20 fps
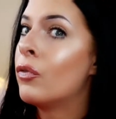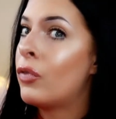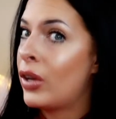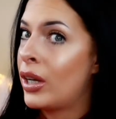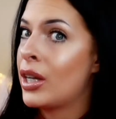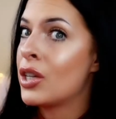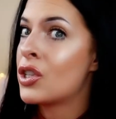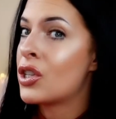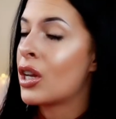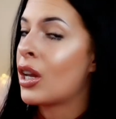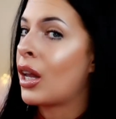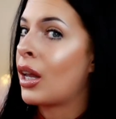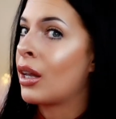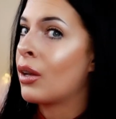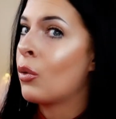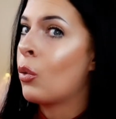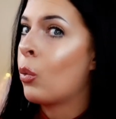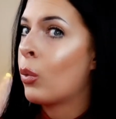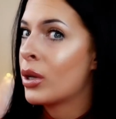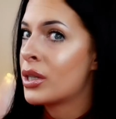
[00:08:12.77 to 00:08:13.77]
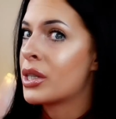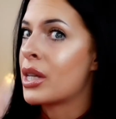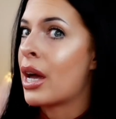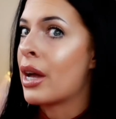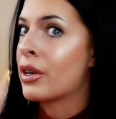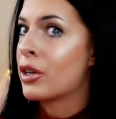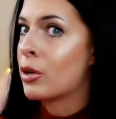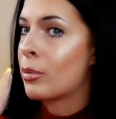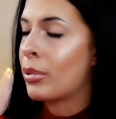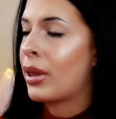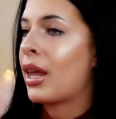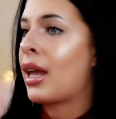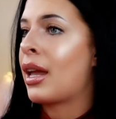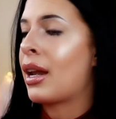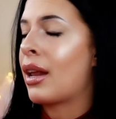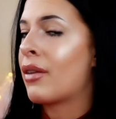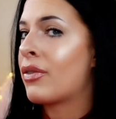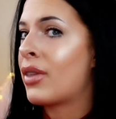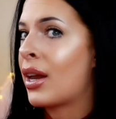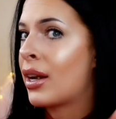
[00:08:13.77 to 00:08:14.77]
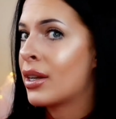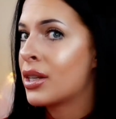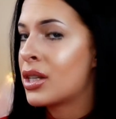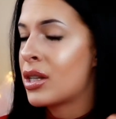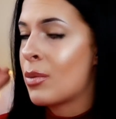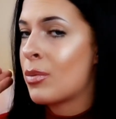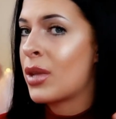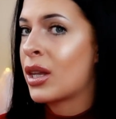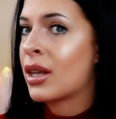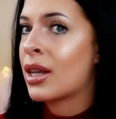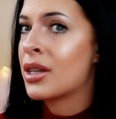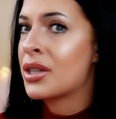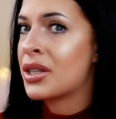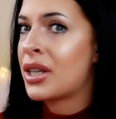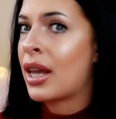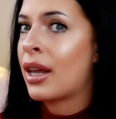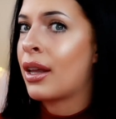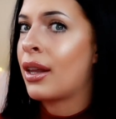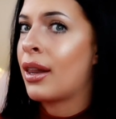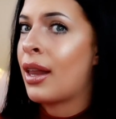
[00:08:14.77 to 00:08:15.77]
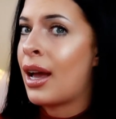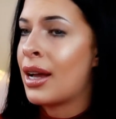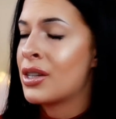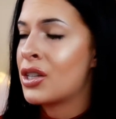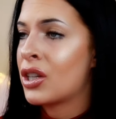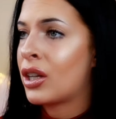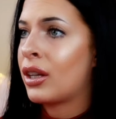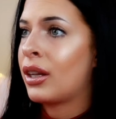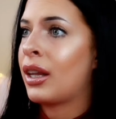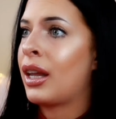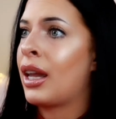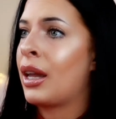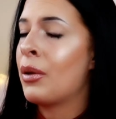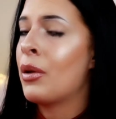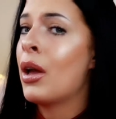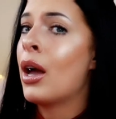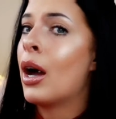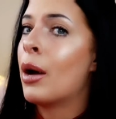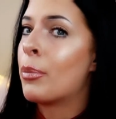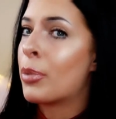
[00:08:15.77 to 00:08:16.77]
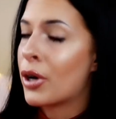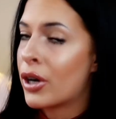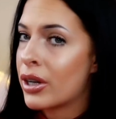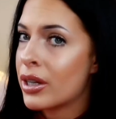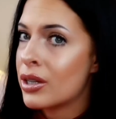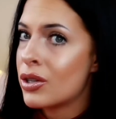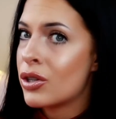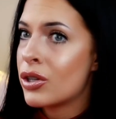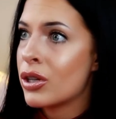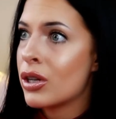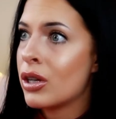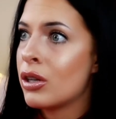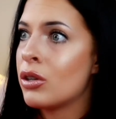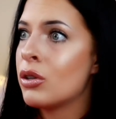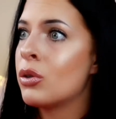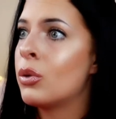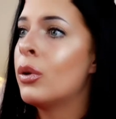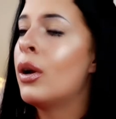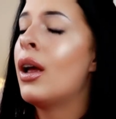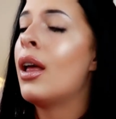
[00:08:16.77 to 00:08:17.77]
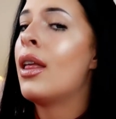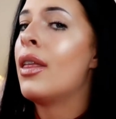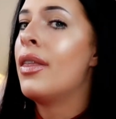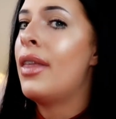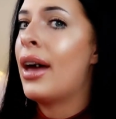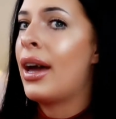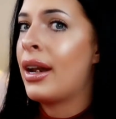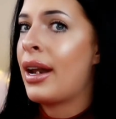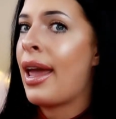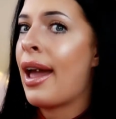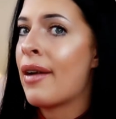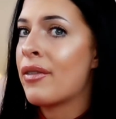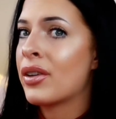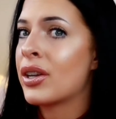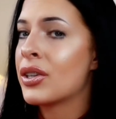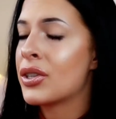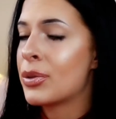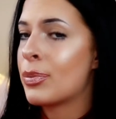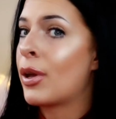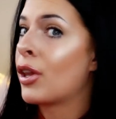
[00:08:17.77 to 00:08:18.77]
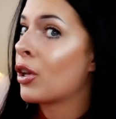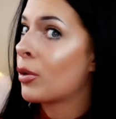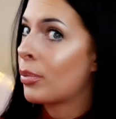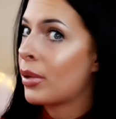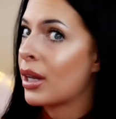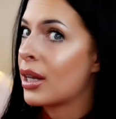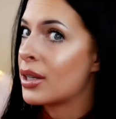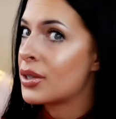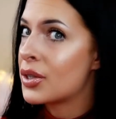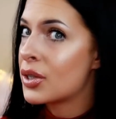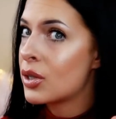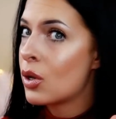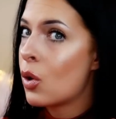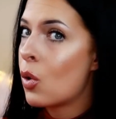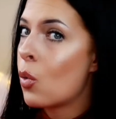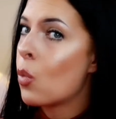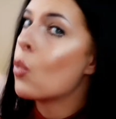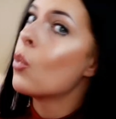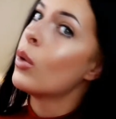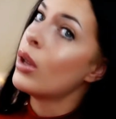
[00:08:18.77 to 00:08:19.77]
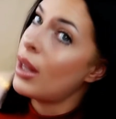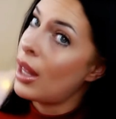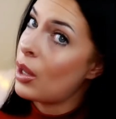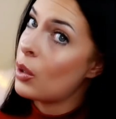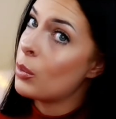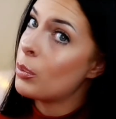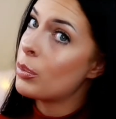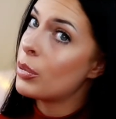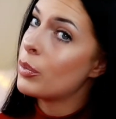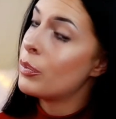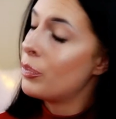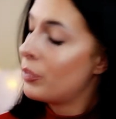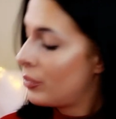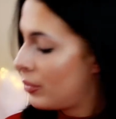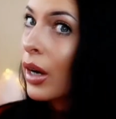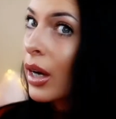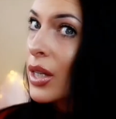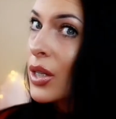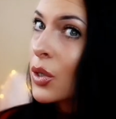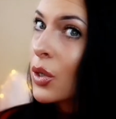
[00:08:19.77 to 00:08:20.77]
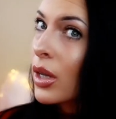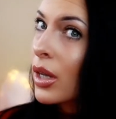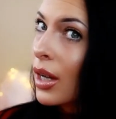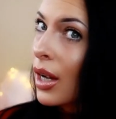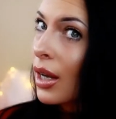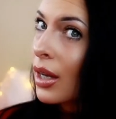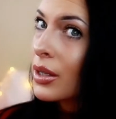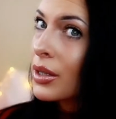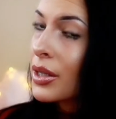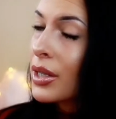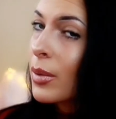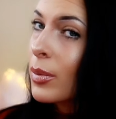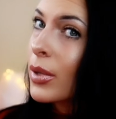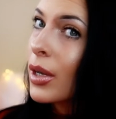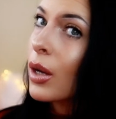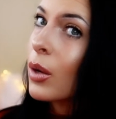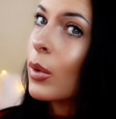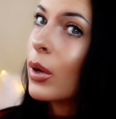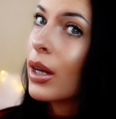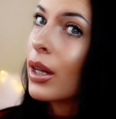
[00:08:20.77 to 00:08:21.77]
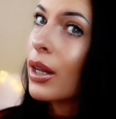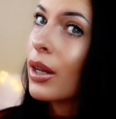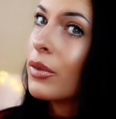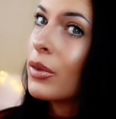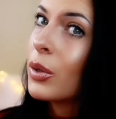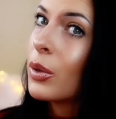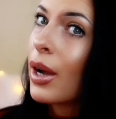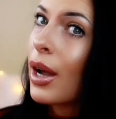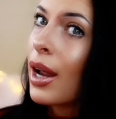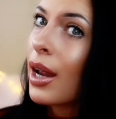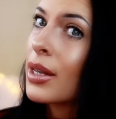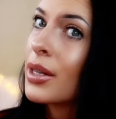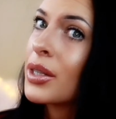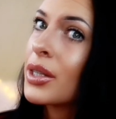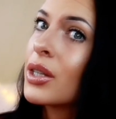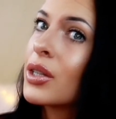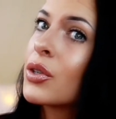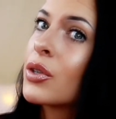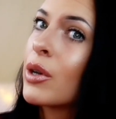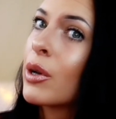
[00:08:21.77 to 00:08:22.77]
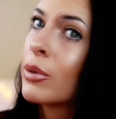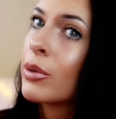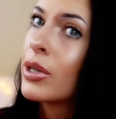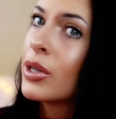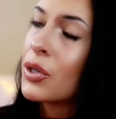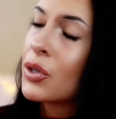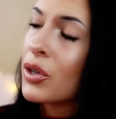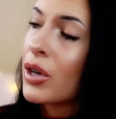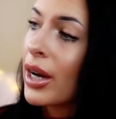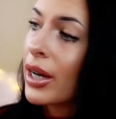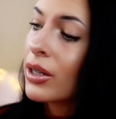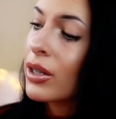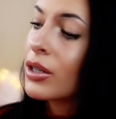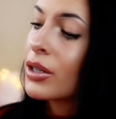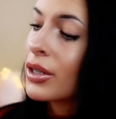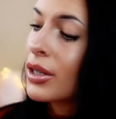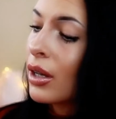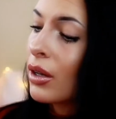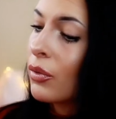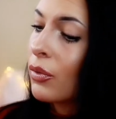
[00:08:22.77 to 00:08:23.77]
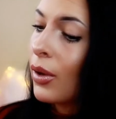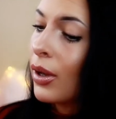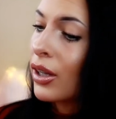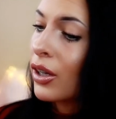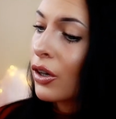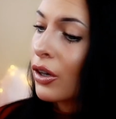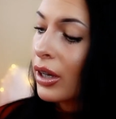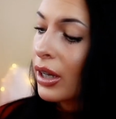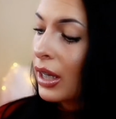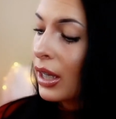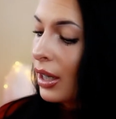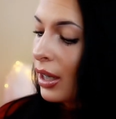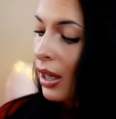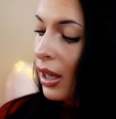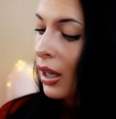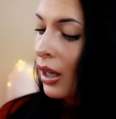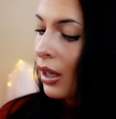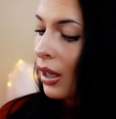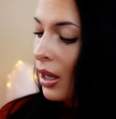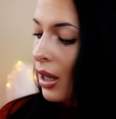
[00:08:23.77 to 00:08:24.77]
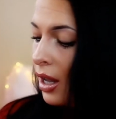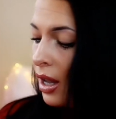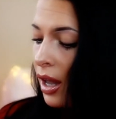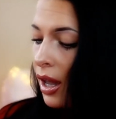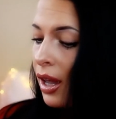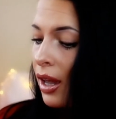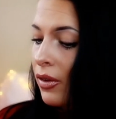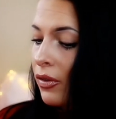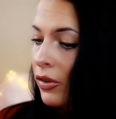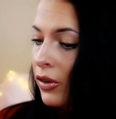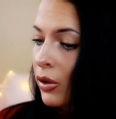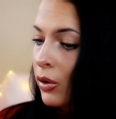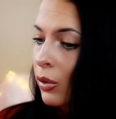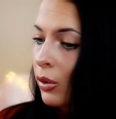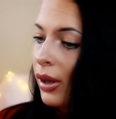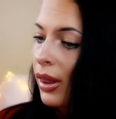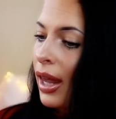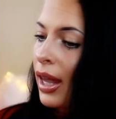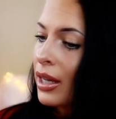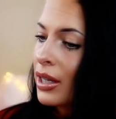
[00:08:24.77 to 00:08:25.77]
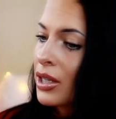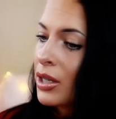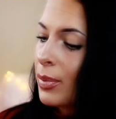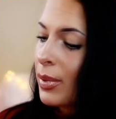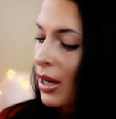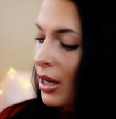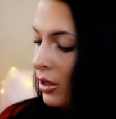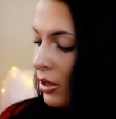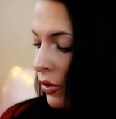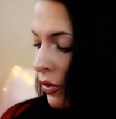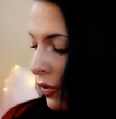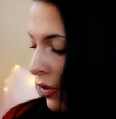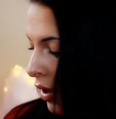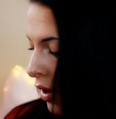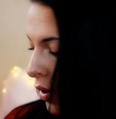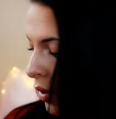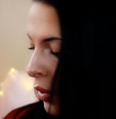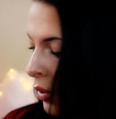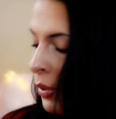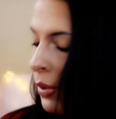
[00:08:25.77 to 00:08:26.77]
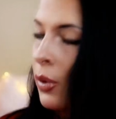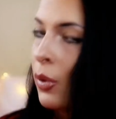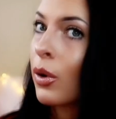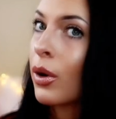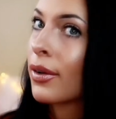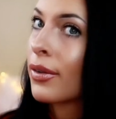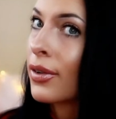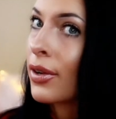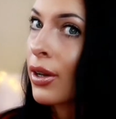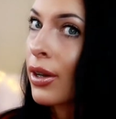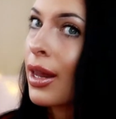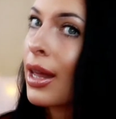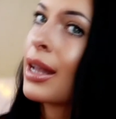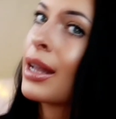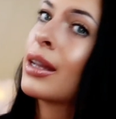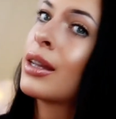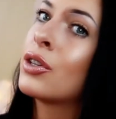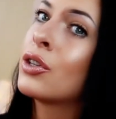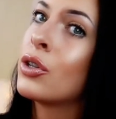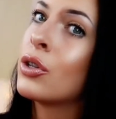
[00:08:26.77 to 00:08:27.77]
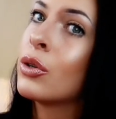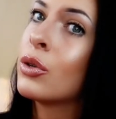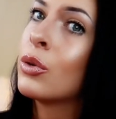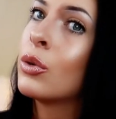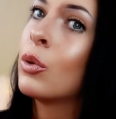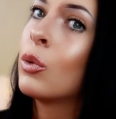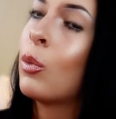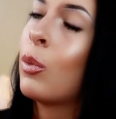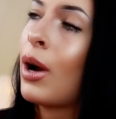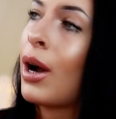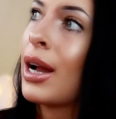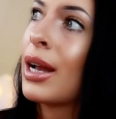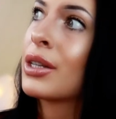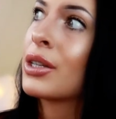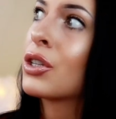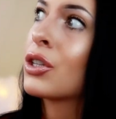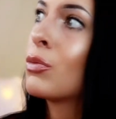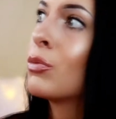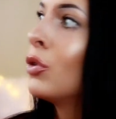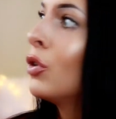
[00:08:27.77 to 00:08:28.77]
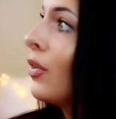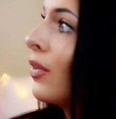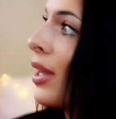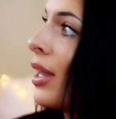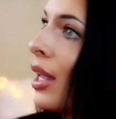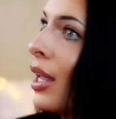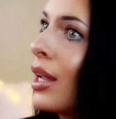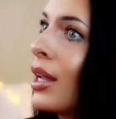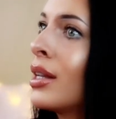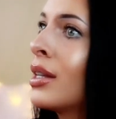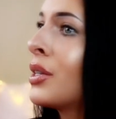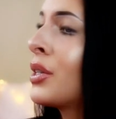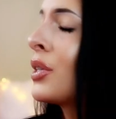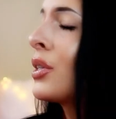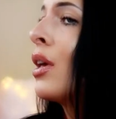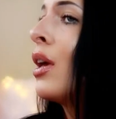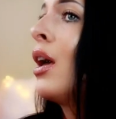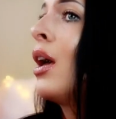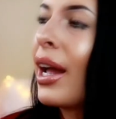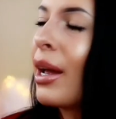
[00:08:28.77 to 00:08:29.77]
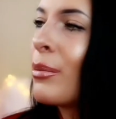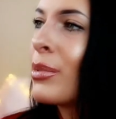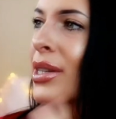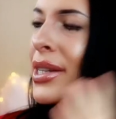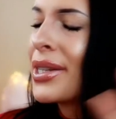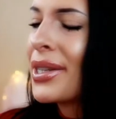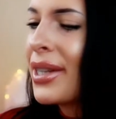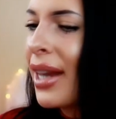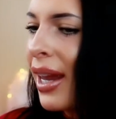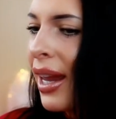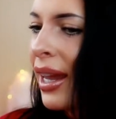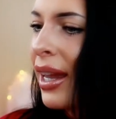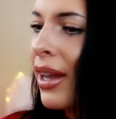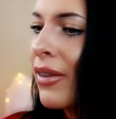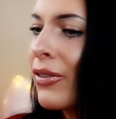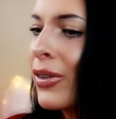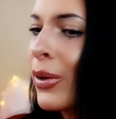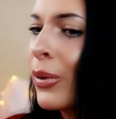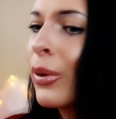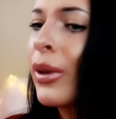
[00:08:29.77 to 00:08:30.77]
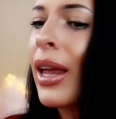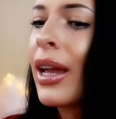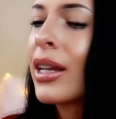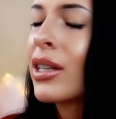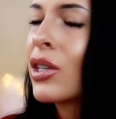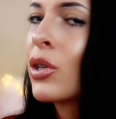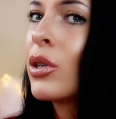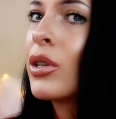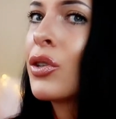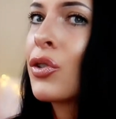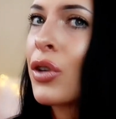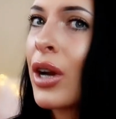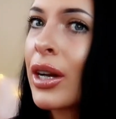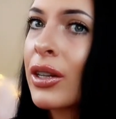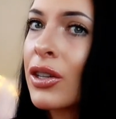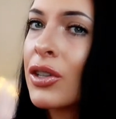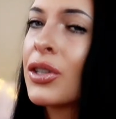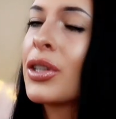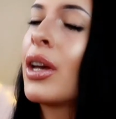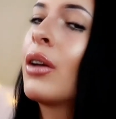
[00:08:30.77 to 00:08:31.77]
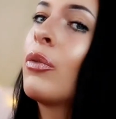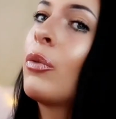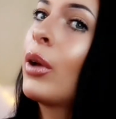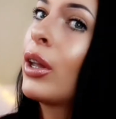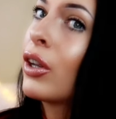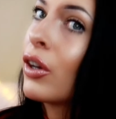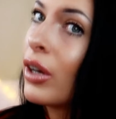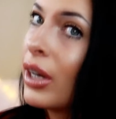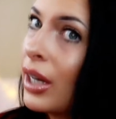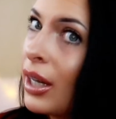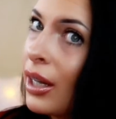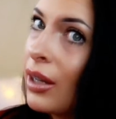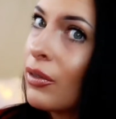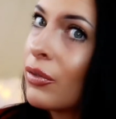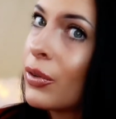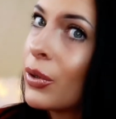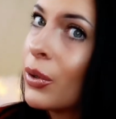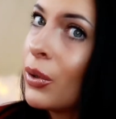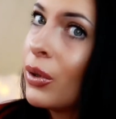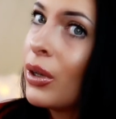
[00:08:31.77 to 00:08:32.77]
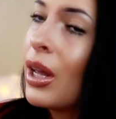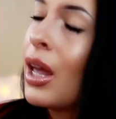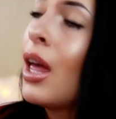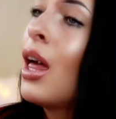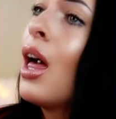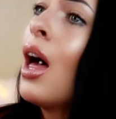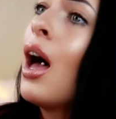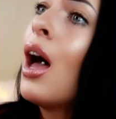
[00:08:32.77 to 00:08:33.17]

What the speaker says: finishing what's on your plate. If that is something that's psychologically a burden to you, then having smaller plates will help. Okay, so the next tip that I want to give you guys is don't distract yourself while you're eating. If you like to be on your phone, or if you like to watch movies, I'm just saying, if you like to distract yourself while you're eating food,